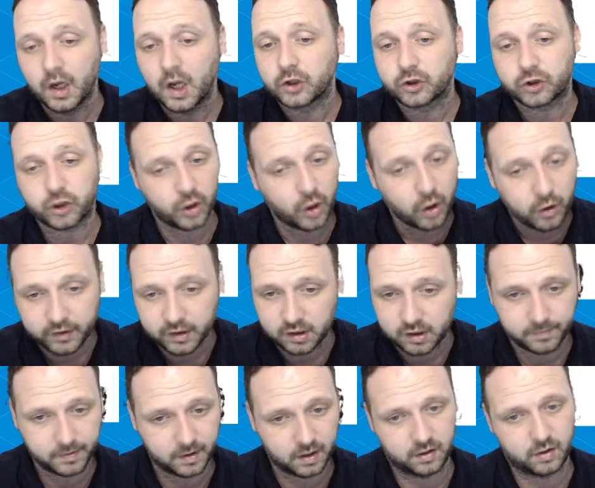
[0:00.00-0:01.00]
Traore
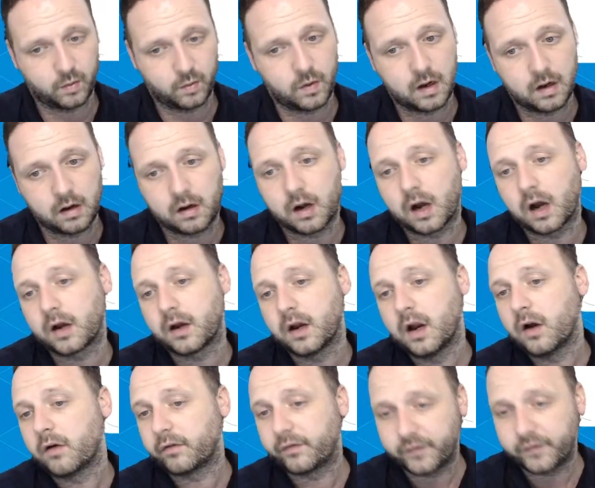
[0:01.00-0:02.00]
could be gone on a wild card.
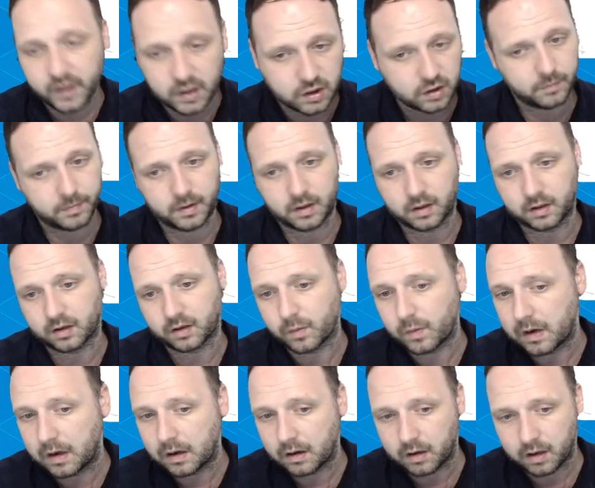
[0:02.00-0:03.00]
Rafinha could be gone on a
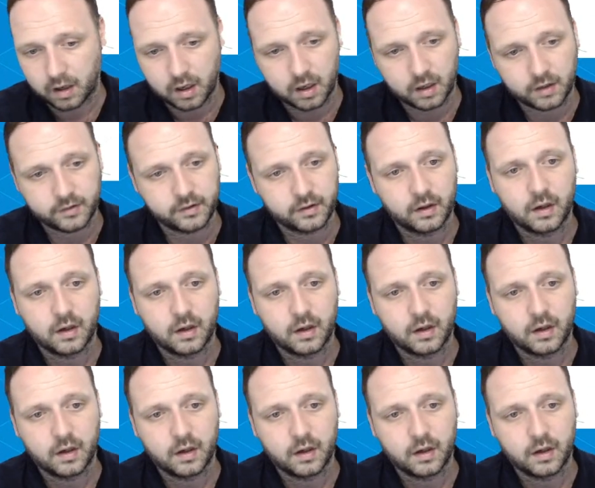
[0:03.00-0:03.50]
wild card.